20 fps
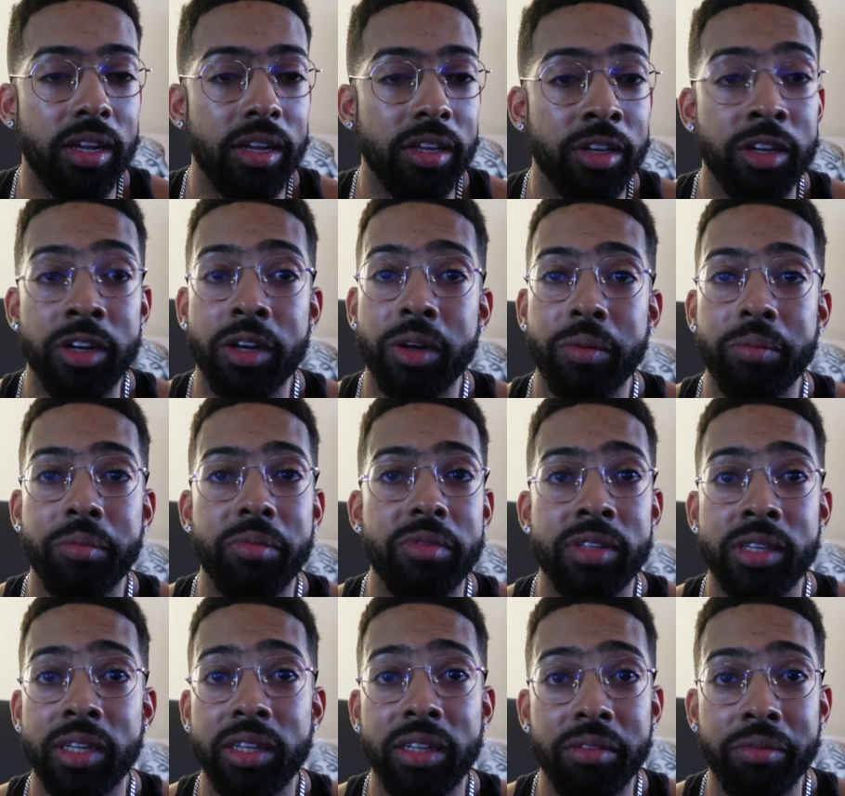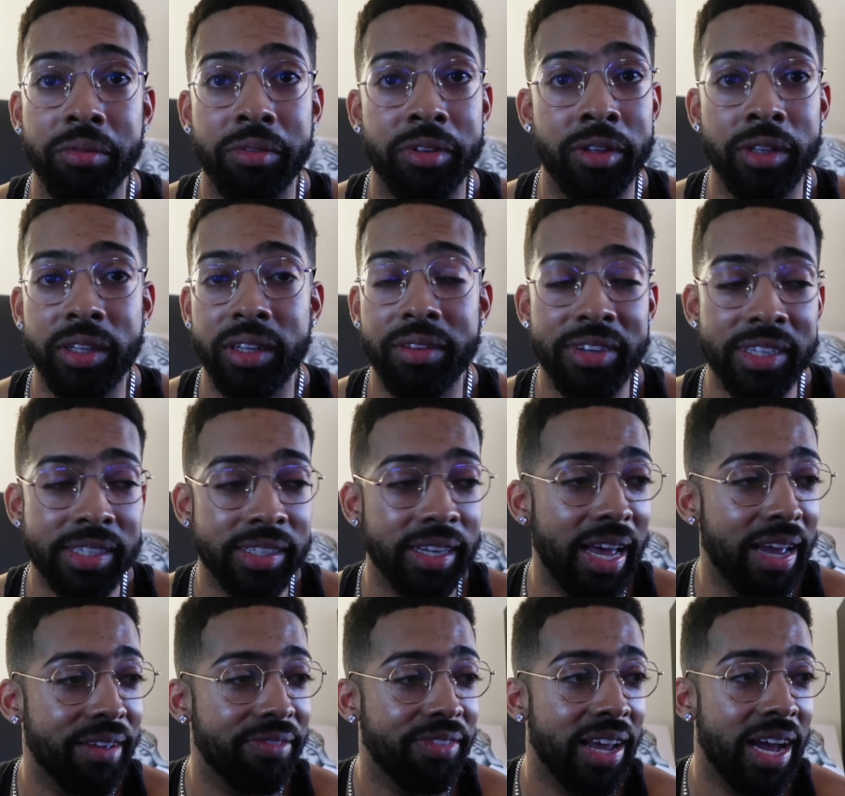you know, to live his
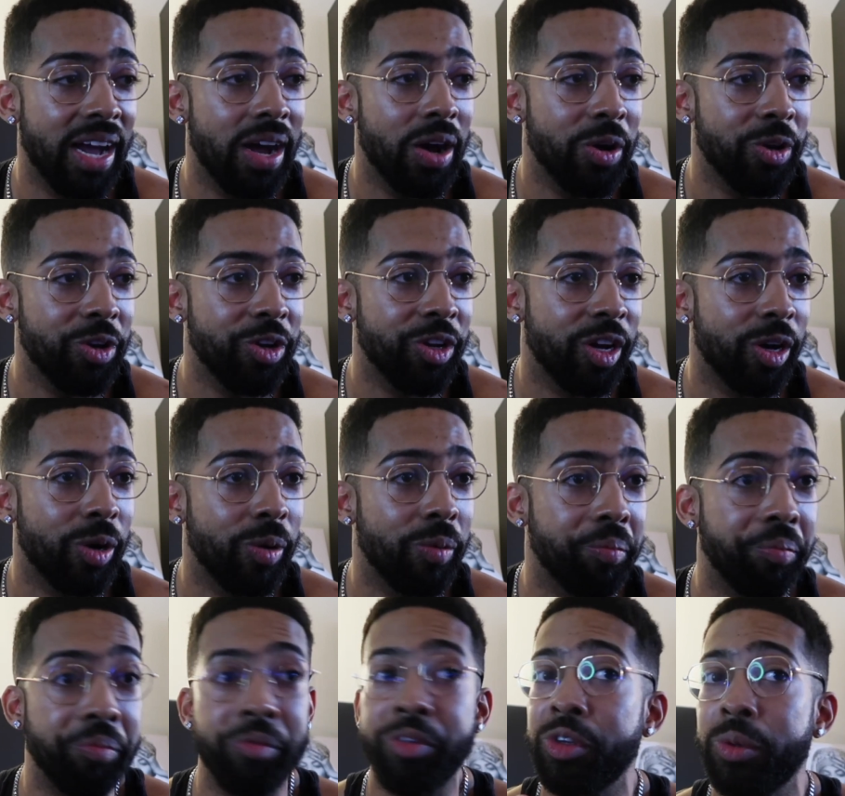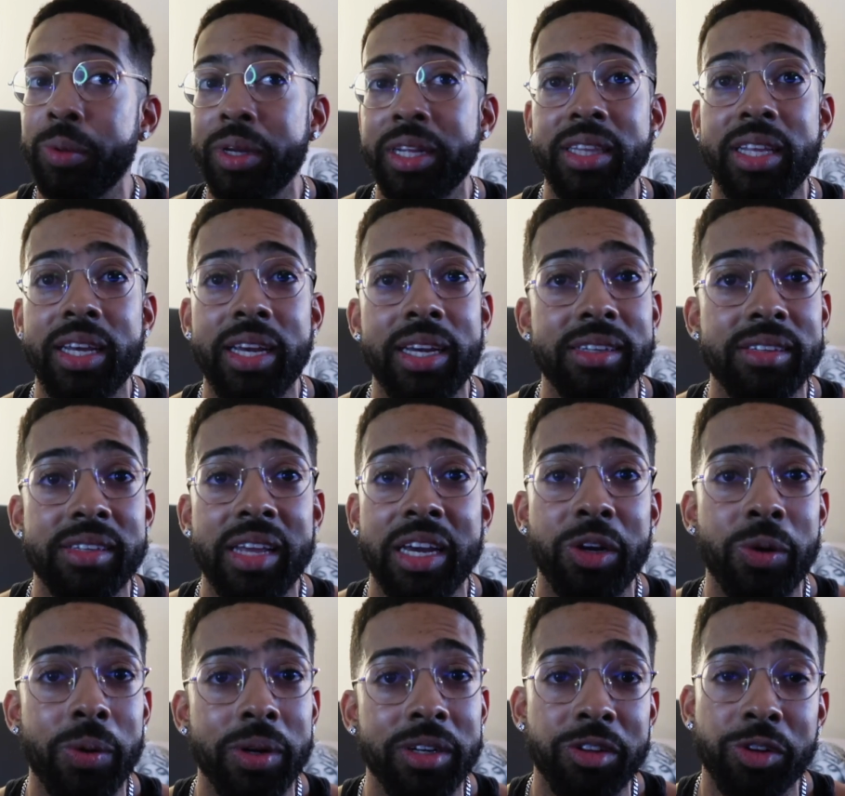life now. You know, doing things like
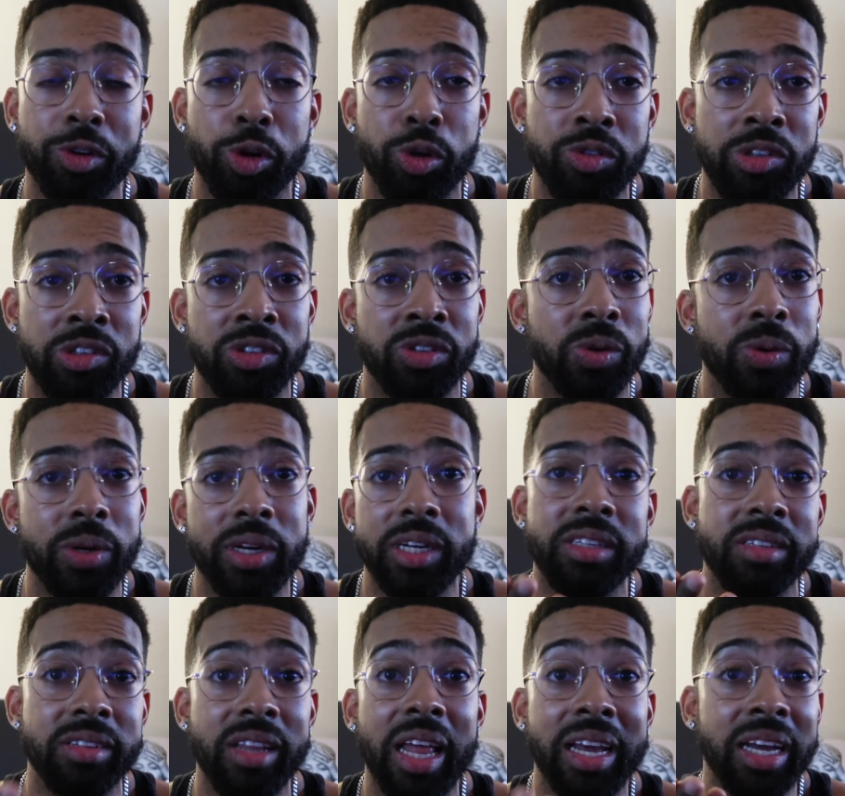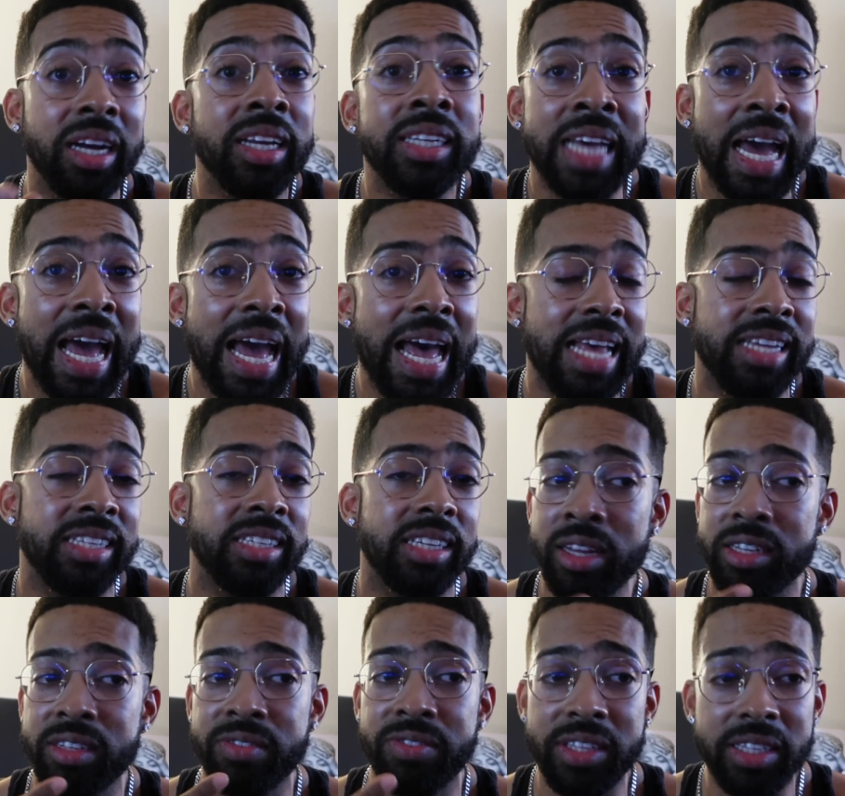going to the grocery store is like a task.
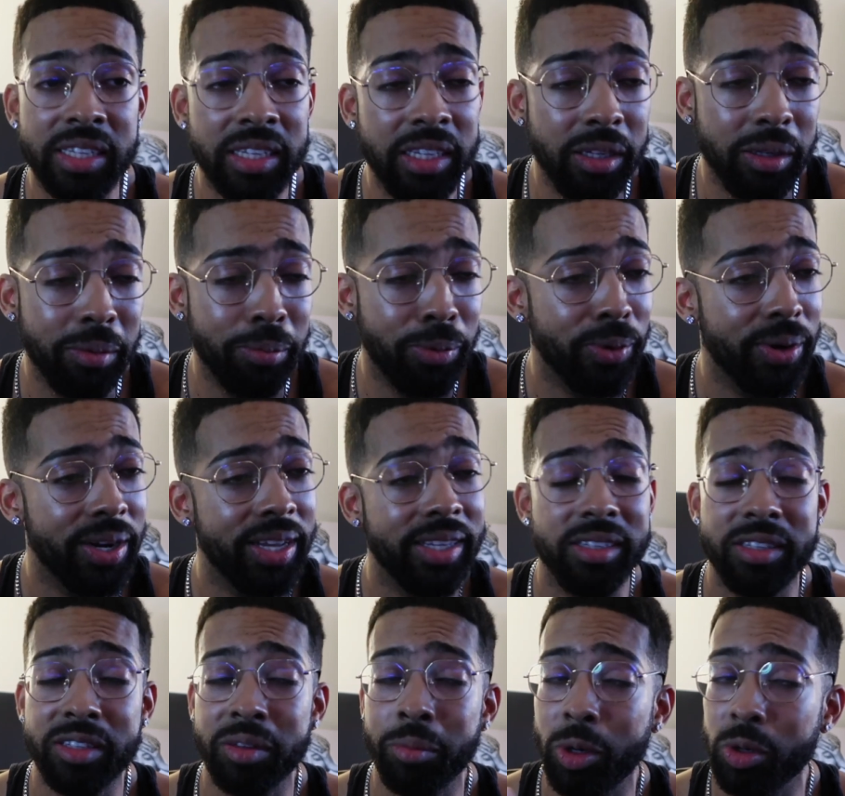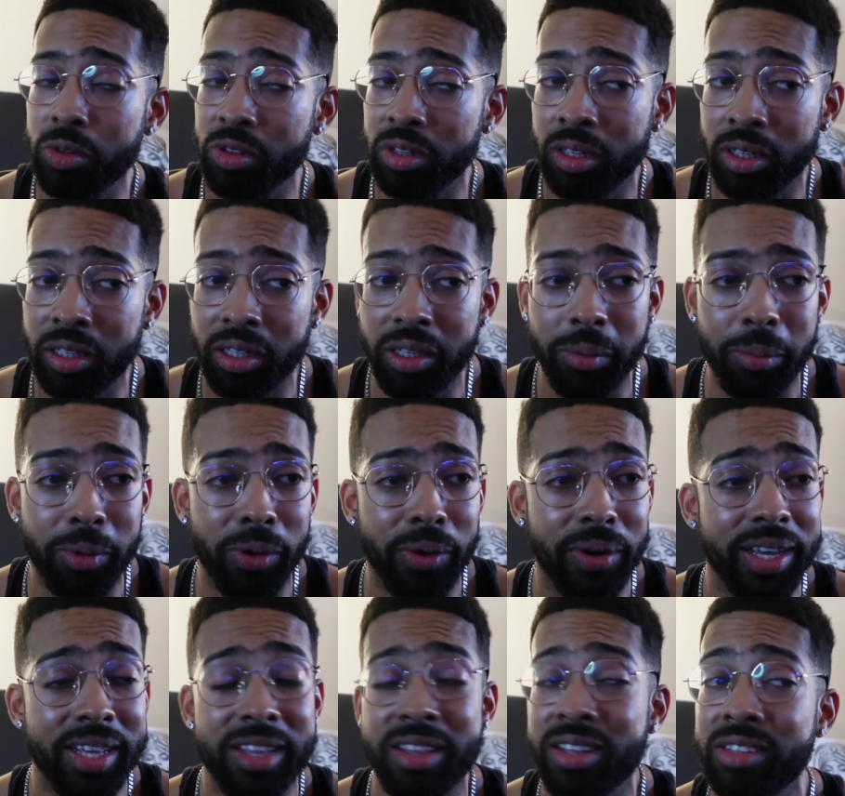It's physically laborious, it's emotionally
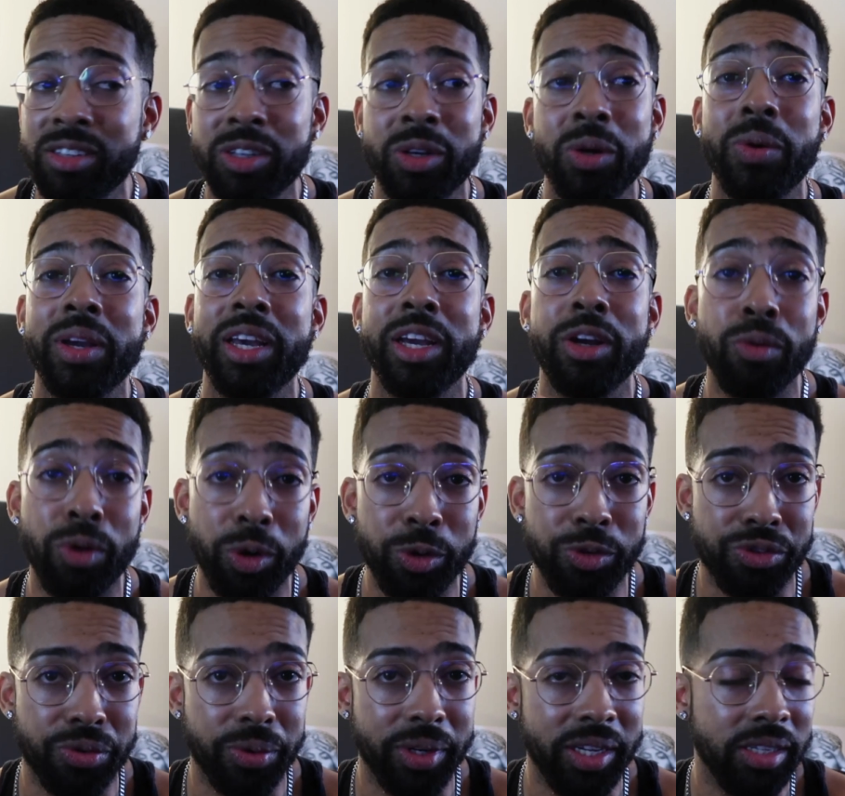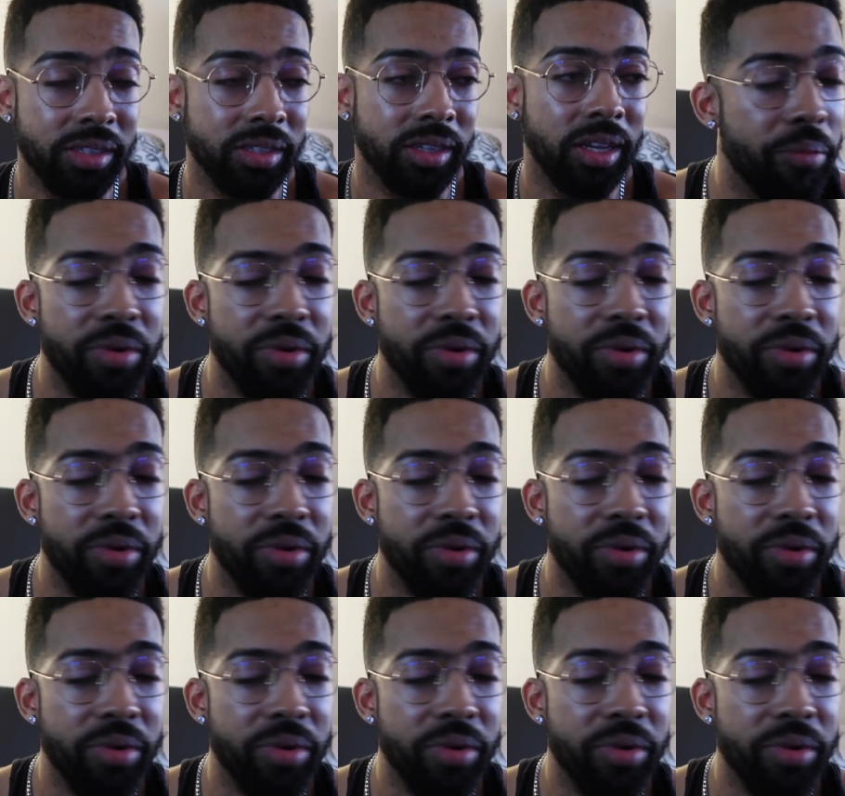laborious just to go get groceries.